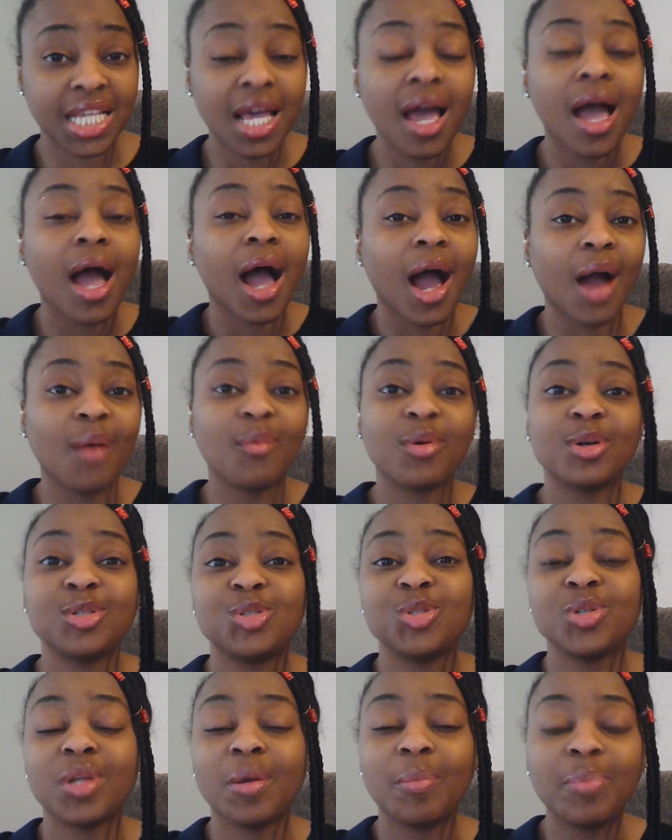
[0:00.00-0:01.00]
I want you to
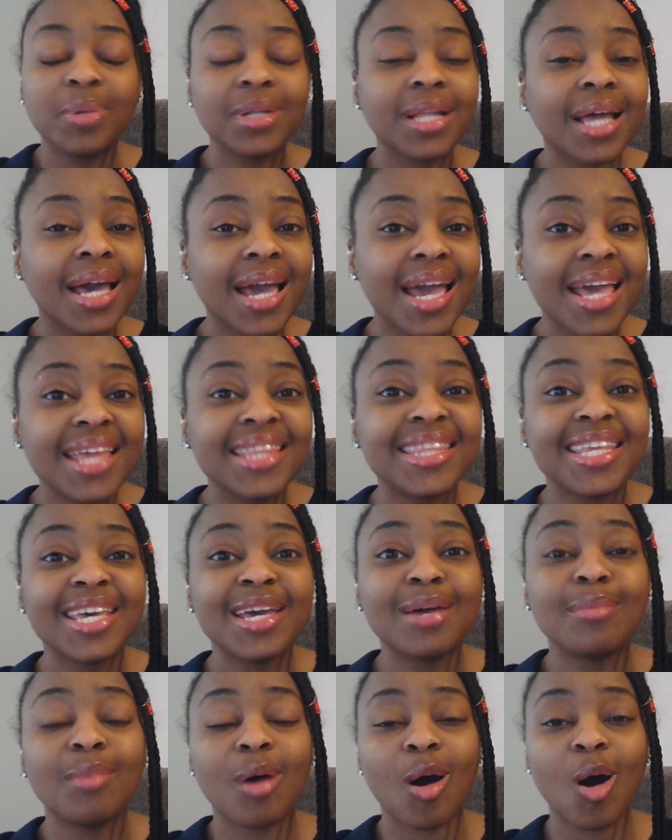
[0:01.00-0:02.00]
play them
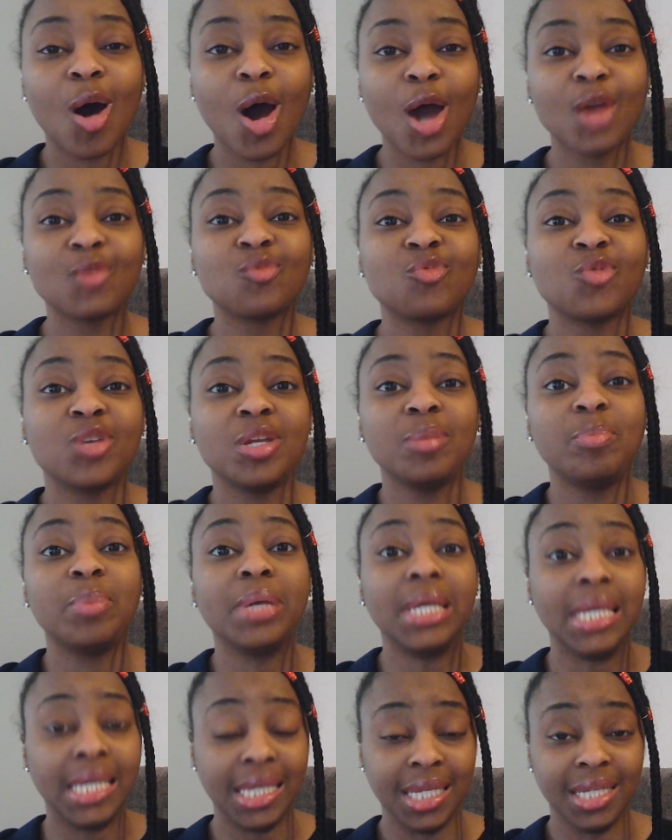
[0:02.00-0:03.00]
on
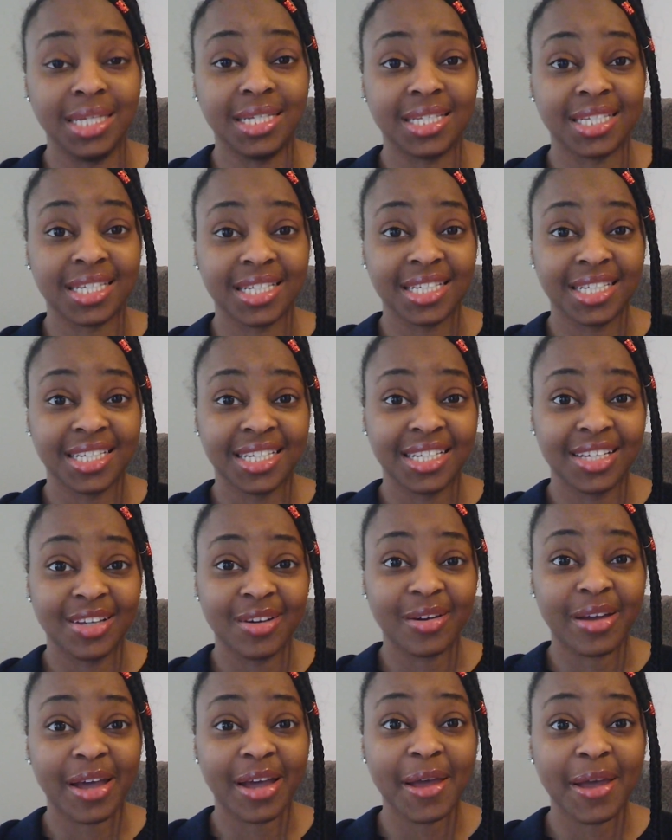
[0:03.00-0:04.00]
repeat,
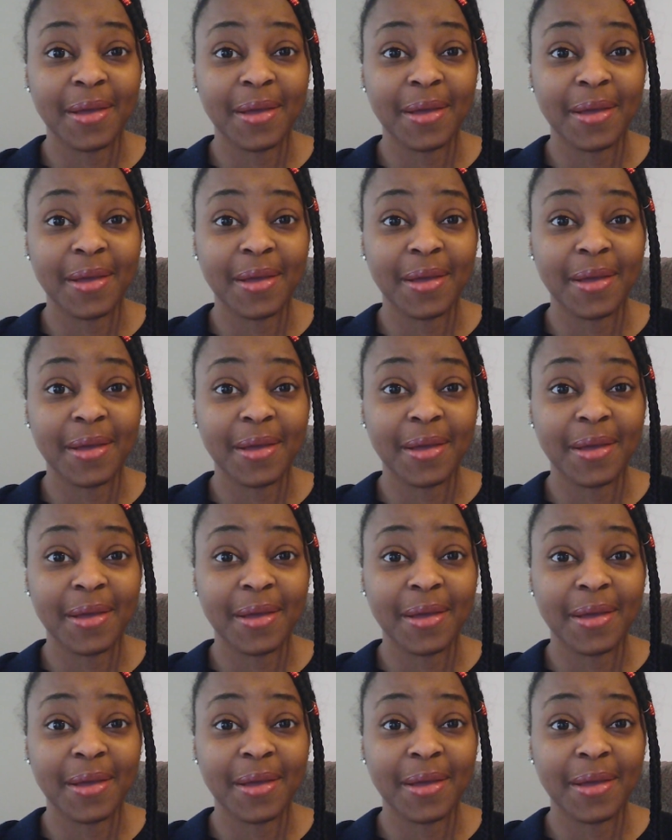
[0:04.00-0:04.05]
okay?